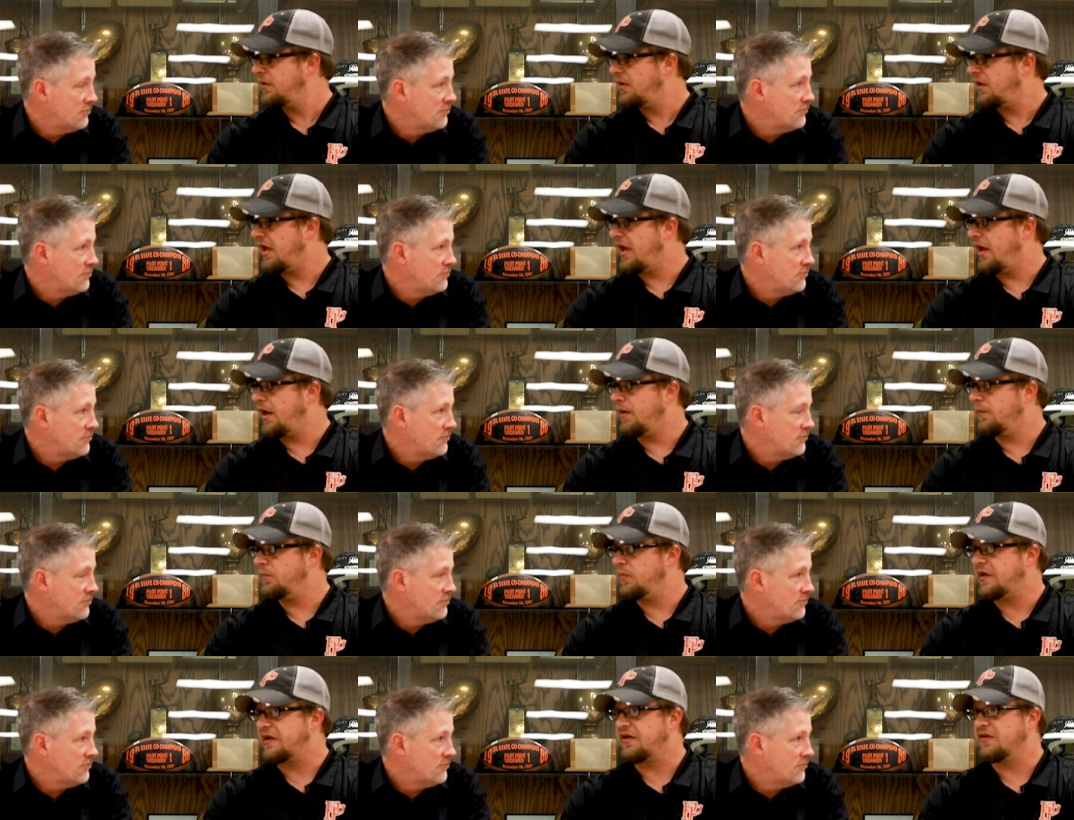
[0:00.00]
Speaker 1: Uh,
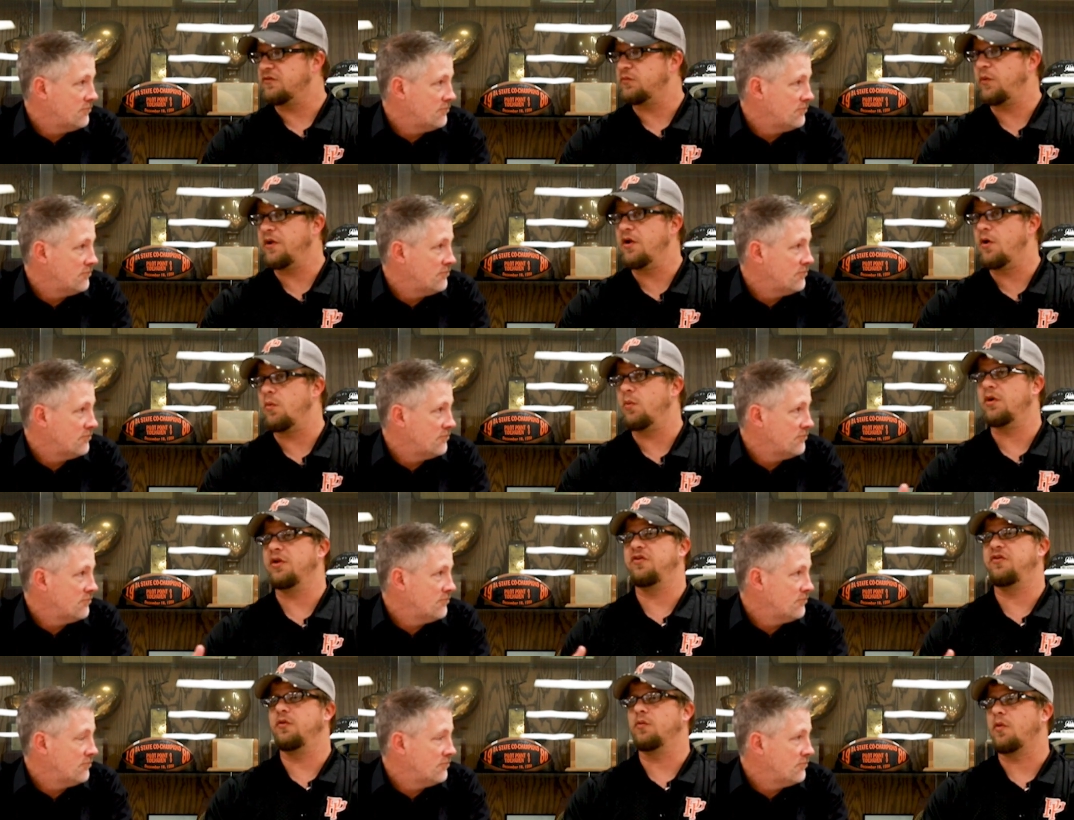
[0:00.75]
because we don't
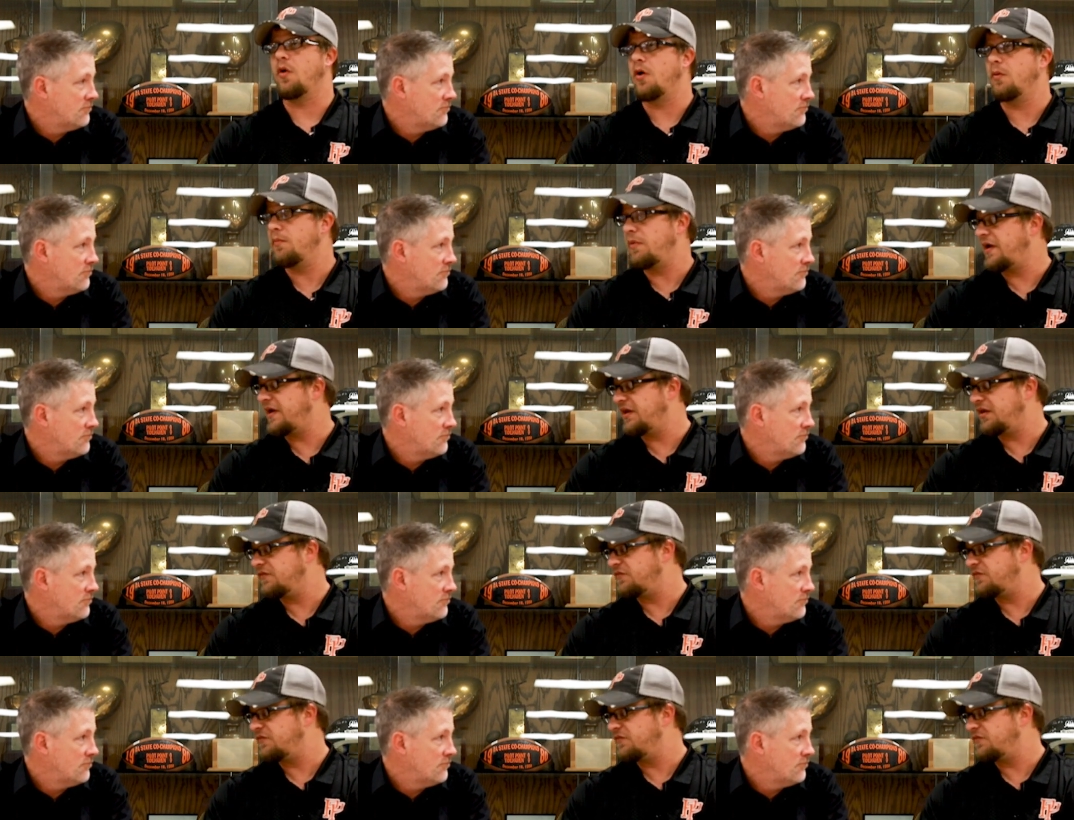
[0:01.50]
want to do wrong by any